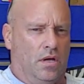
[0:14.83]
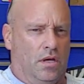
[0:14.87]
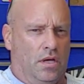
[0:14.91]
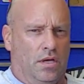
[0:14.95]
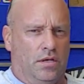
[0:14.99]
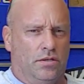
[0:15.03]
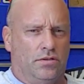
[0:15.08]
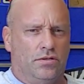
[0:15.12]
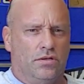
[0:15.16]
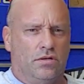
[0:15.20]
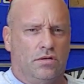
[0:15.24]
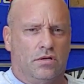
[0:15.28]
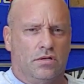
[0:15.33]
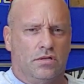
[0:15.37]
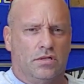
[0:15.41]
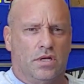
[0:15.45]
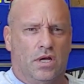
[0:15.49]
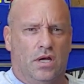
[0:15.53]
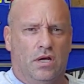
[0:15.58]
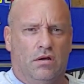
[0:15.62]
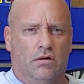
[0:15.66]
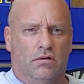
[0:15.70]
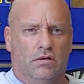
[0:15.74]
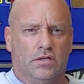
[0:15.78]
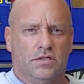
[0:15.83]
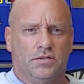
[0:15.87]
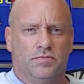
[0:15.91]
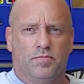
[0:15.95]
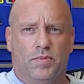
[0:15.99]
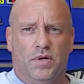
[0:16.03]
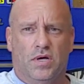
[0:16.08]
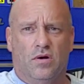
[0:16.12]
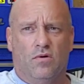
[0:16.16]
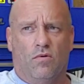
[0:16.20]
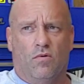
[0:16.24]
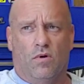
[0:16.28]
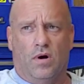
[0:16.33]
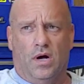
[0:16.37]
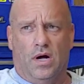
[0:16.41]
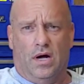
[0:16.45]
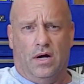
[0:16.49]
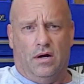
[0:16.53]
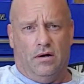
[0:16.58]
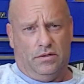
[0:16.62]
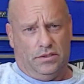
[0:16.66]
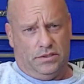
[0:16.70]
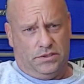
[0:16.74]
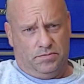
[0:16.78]
As you can tell, it's been a
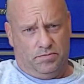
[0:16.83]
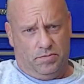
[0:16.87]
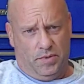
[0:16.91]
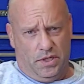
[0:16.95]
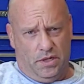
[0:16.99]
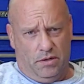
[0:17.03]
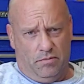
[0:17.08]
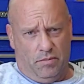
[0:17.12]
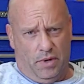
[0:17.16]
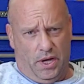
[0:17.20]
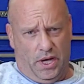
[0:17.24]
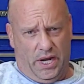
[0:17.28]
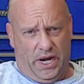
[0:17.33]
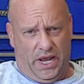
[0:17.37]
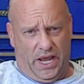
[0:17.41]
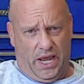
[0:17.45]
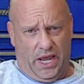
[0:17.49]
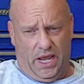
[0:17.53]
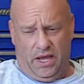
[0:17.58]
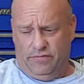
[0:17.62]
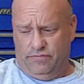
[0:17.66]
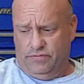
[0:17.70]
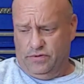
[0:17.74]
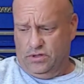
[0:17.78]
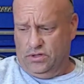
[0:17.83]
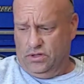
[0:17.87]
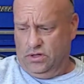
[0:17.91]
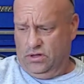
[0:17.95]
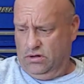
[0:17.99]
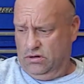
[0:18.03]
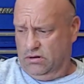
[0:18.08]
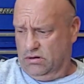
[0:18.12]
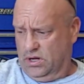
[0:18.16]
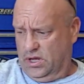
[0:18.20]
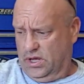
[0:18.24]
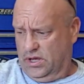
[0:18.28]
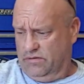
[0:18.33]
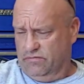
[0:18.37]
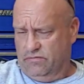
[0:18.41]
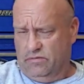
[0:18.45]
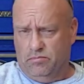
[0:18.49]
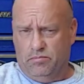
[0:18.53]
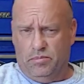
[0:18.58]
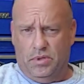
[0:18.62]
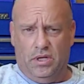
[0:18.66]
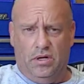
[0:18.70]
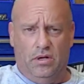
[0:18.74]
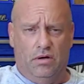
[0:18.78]
while. It's been about a half a year I
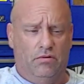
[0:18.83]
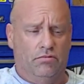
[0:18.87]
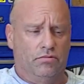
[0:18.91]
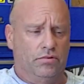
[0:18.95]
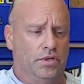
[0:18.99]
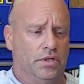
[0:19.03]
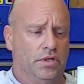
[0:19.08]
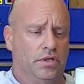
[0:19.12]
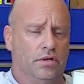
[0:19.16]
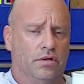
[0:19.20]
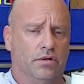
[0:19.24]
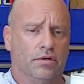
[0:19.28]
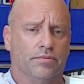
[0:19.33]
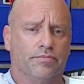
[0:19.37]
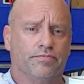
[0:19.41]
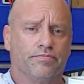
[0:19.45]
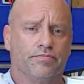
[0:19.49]
haven't been on here.